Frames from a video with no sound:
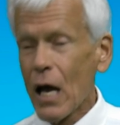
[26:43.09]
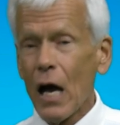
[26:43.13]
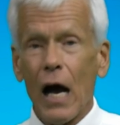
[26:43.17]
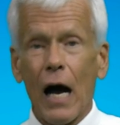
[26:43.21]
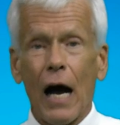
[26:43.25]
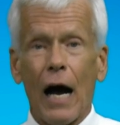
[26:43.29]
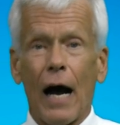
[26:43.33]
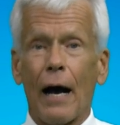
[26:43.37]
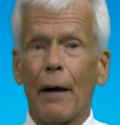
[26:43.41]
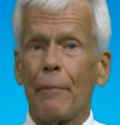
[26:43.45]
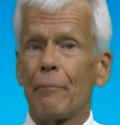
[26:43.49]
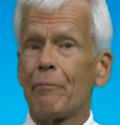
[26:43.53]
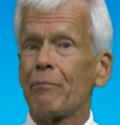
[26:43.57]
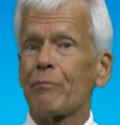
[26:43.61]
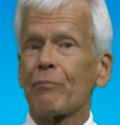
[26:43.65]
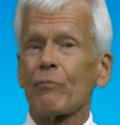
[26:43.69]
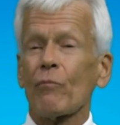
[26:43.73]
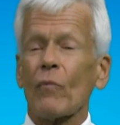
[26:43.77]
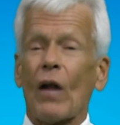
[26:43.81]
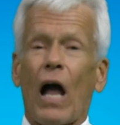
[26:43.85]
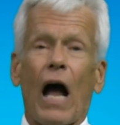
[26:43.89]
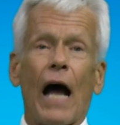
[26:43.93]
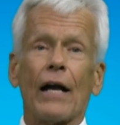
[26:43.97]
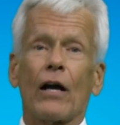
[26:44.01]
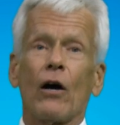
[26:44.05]

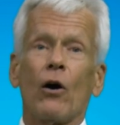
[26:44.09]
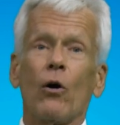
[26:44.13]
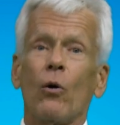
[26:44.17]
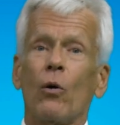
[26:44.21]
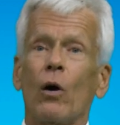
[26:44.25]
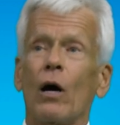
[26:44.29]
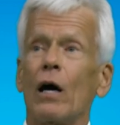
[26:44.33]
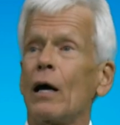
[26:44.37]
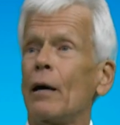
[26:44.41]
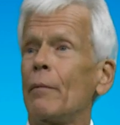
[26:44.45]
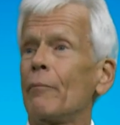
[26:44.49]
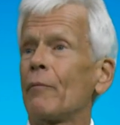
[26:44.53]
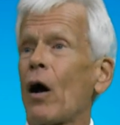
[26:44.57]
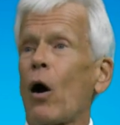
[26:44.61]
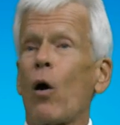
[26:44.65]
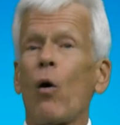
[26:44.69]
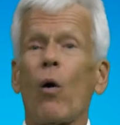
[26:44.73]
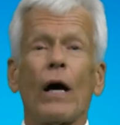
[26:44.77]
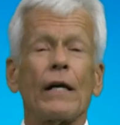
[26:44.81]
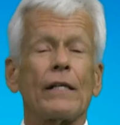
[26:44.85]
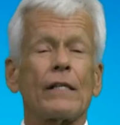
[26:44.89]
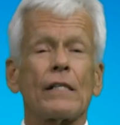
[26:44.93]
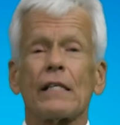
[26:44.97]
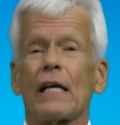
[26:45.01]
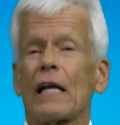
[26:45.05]

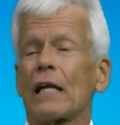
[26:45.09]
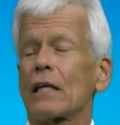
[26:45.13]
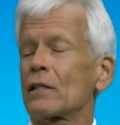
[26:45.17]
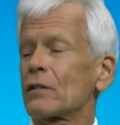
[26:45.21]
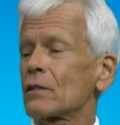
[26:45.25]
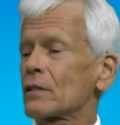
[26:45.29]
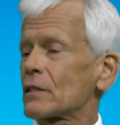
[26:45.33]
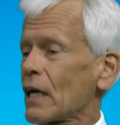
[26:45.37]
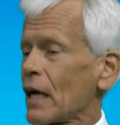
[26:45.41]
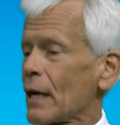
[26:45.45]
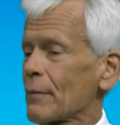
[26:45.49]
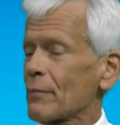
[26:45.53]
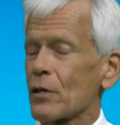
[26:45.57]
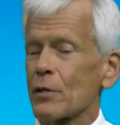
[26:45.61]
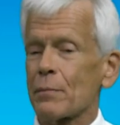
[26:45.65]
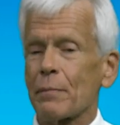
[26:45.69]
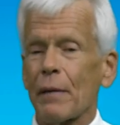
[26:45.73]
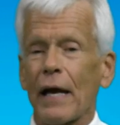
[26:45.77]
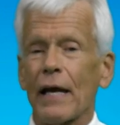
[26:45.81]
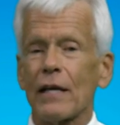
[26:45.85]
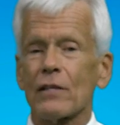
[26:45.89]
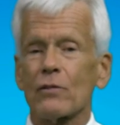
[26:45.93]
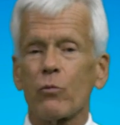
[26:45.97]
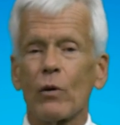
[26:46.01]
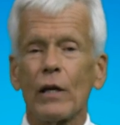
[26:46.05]
I just had a good time this
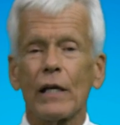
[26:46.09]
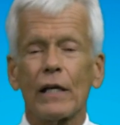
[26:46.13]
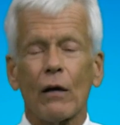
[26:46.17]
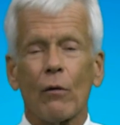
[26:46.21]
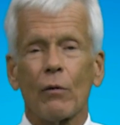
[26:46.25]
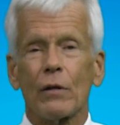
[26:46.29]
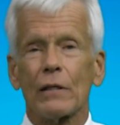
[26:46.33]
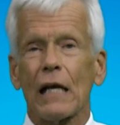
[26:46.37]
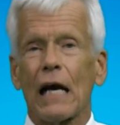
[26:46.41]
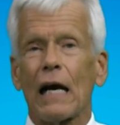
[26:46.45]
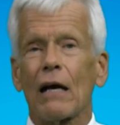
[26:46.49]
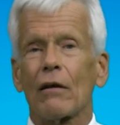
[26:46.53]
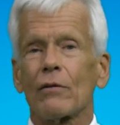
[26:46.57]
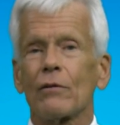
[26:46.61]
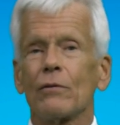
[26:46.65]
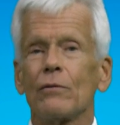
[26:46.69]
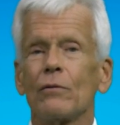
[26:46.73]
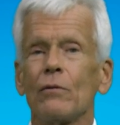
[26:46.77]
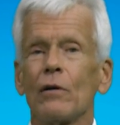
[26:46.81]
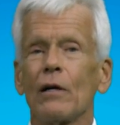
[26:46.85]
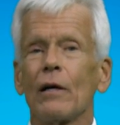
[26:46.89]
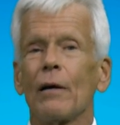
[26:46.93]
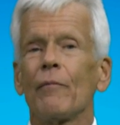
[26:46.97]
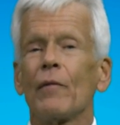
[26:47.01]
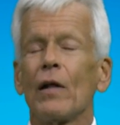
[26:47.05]
past week. I went down
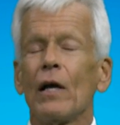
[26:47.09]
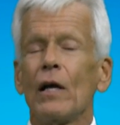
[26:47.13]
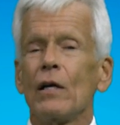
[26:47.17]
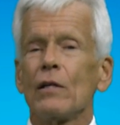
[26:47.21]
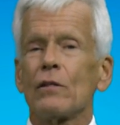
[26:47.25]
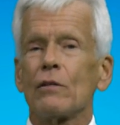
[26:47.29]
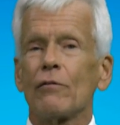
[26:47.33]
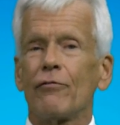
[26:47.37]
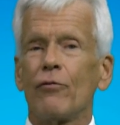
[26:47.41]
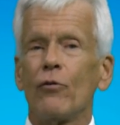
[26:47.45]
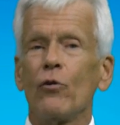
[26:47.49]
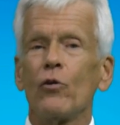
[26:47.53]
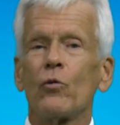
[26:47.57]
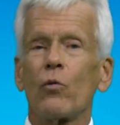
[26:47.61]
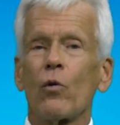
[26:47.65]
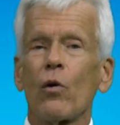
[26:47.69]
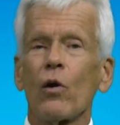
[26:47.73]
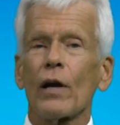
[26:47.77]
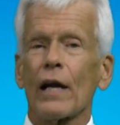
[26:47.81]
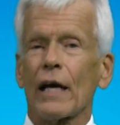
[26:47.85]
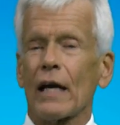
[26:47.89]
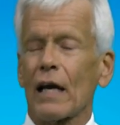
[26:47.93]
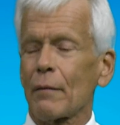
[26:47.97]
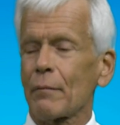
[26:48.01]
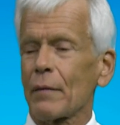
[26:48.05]
to Food
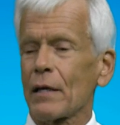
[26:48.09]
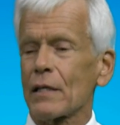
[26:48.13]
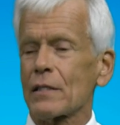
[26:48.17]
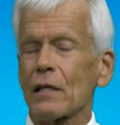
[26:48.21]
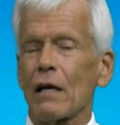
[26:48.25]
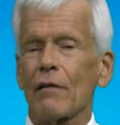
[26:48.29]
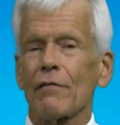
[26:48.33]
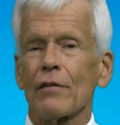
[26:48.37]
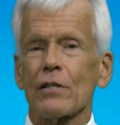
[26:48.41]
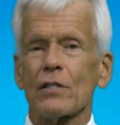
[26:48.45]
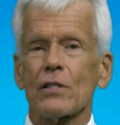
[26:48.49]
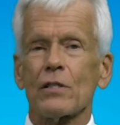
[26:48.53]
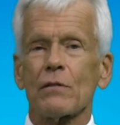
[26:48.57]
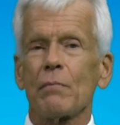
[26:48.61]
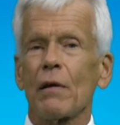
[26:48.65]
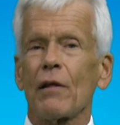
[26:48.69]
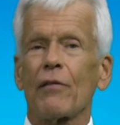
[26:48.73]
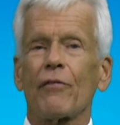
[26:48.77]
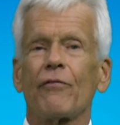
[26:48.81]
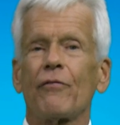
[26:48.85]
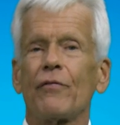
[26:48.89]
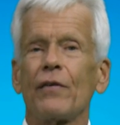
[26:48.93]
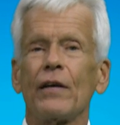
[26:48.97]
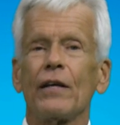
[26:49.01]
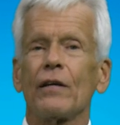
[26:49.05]
World. I got myself a
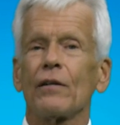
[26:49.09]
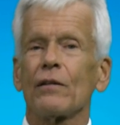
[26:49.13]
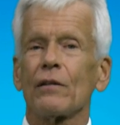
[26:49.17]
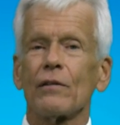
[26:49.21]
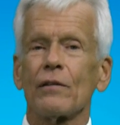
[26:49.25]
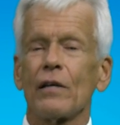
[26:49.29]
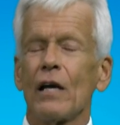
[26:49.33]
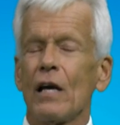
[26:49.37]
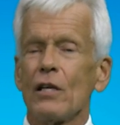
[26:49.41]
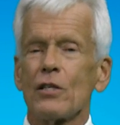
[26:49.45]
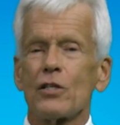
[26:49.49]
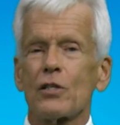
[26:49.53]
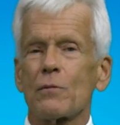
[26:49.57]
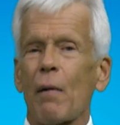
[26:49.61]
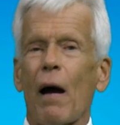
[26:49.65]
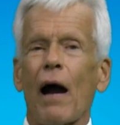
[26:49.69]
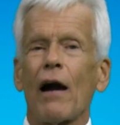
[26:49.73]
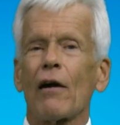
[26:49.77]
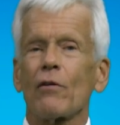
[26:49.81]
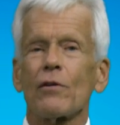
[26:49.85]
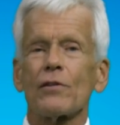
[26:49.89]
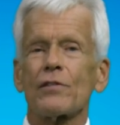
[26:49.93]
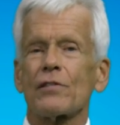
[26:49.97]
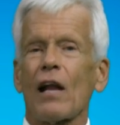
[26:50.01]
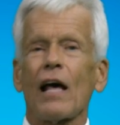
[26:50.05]
Smithfield
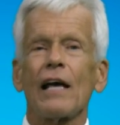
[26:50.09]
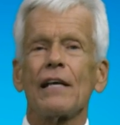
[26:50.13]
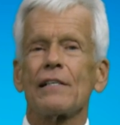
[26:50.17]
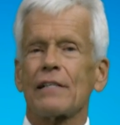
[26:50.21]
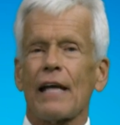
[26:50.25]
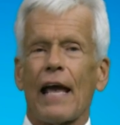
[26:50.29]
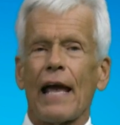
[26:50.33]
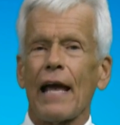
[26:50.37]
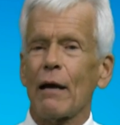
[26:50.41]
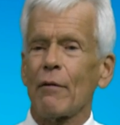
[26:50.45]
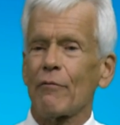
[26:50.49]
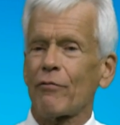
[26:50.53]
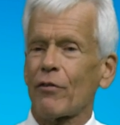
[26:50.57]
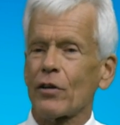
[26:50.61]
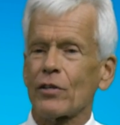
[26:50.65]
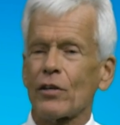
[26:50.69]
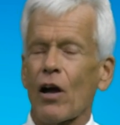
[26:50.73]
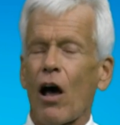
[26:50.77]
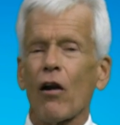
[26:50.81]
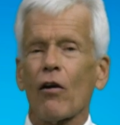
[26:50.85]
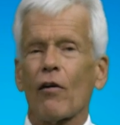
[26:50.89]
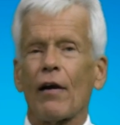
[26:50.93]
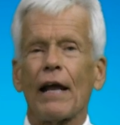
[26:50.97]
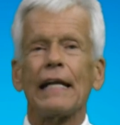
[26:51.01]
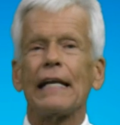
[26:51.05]
spiral sliced ham for
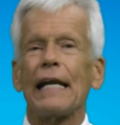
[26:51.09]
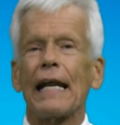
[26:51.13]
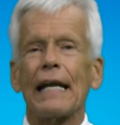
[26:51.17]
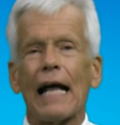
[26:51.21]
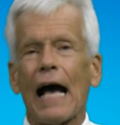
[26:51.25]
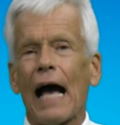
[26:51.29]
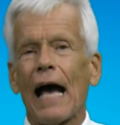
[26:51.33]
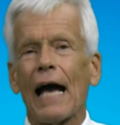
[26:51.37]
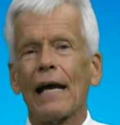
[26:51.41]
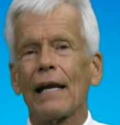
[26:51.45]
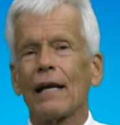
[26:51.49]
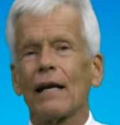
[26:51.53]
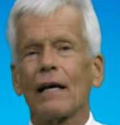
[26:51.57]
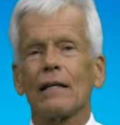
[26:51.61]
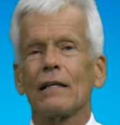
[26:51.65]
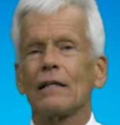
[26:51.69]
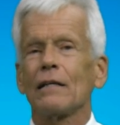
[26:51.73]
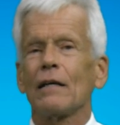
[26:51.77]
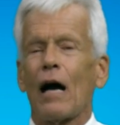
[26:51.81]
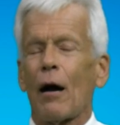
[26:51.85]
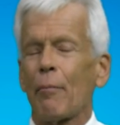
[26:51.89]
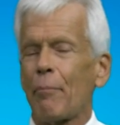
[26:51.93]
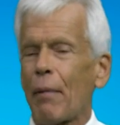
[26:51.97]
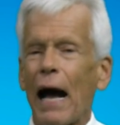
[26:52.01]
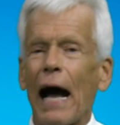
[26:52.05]
$1.89
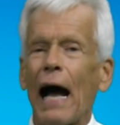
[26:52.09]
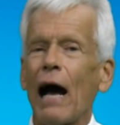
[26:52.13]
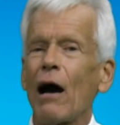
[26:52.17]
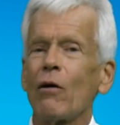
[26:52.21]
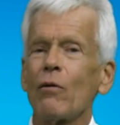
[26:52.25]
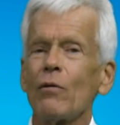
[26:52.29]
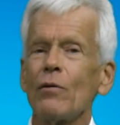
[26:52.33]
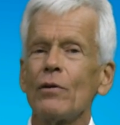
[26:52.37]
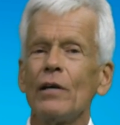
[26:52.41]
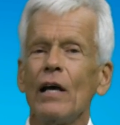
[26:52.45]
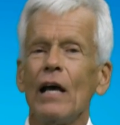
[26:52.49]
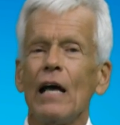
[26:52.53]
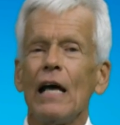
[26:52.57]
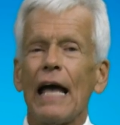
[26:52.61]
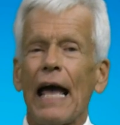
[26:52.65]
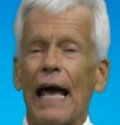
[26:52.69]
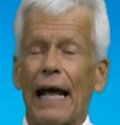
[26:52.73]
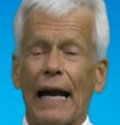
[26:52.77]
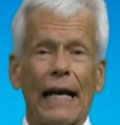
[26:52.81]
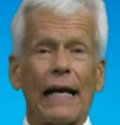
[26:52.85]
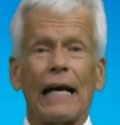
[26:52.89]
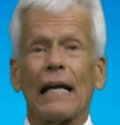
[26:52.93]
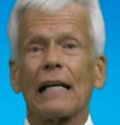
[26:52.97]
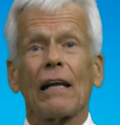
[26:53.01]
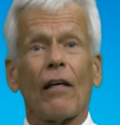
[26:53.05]
a pound, and
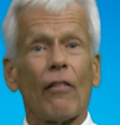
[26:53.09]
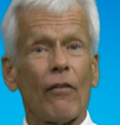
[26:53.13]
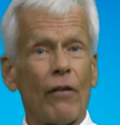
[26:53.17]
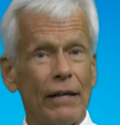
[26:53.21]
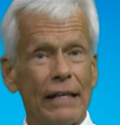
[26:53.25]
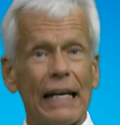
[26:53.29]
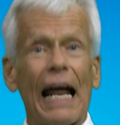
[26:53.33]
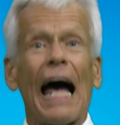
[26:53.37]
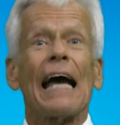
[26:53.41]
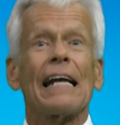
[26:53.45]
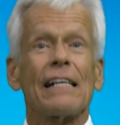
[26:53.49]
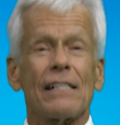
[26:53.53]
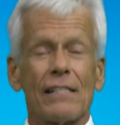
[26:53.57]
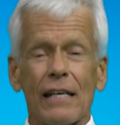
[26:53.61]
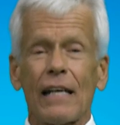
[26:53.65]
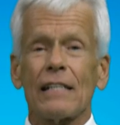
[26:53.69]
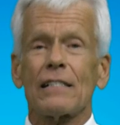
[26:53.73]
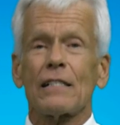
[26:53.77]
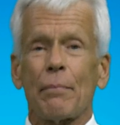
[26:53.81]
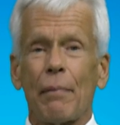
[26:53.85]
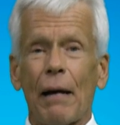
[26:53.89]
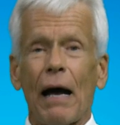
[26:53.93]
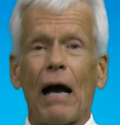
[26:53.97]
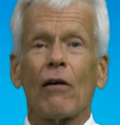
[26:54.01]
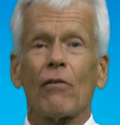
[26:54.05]
I got another 9 cents
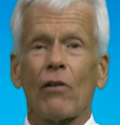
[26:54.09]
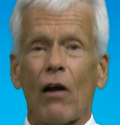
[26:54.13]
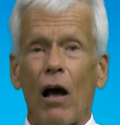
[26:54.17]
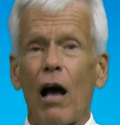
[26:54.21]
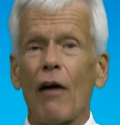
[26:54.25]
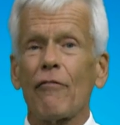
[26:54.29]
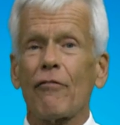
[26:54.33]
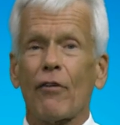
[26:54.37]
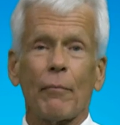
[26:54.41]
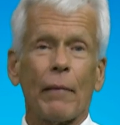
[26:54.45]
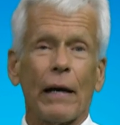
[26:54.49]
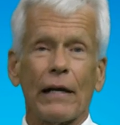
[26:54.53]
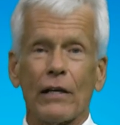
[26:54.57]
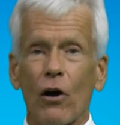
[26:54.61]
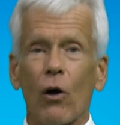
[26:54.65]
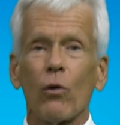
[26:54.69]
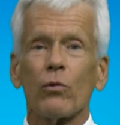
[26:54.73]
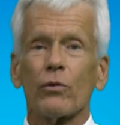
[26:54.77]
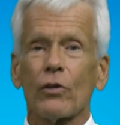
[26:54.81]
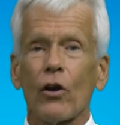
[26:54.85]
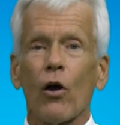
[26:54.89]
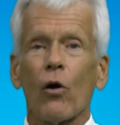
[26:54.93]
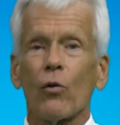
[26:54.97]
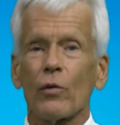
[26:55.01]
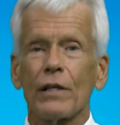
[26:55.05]
a pound off on my
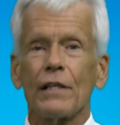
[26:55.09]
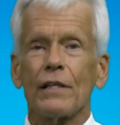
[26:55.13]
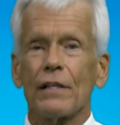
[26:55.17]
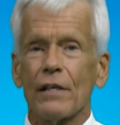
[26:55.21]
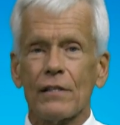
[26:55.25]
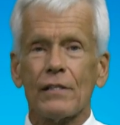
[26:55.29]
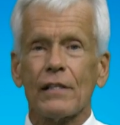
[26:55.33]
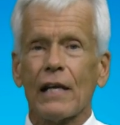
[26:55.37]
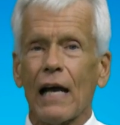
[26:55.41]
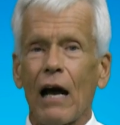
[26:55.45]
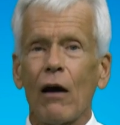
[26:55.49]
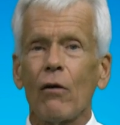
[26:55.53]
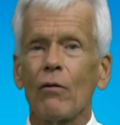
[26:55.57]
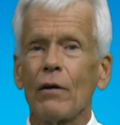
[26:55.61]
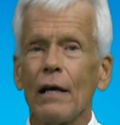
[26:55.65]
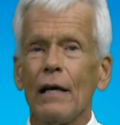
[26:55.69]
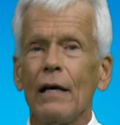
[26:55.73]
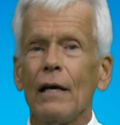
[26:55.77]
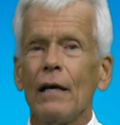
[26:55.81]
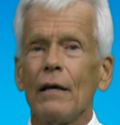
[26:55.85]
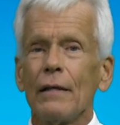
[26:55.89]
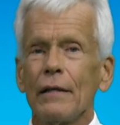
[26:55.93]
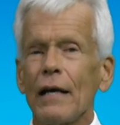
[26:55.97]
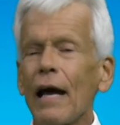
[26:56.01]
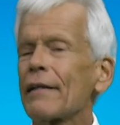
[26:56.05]
Golden Oldie discount.
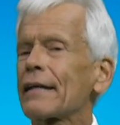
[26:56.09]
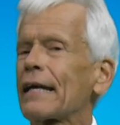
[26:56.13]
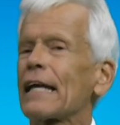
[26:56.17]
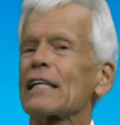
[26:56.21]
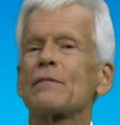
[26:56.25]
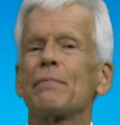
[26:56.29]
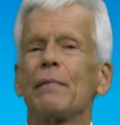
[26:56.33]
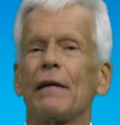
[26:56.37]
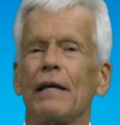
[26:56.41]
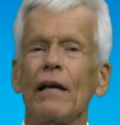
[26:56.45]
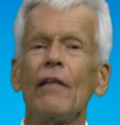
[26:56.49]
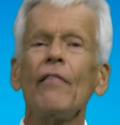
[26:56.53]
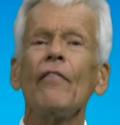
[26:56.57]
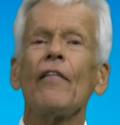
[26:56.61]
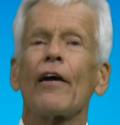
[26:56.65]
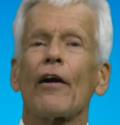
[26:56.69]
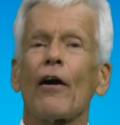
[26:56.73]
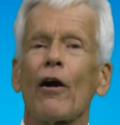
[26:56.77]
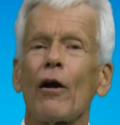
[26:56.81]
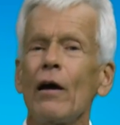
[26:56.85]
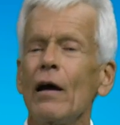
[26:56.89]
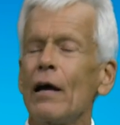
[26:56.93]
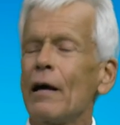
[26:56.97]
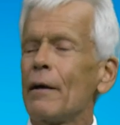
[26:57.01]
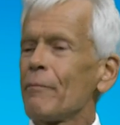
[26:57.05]
Yeah, it gets me in
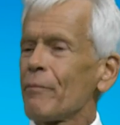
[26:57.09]
there.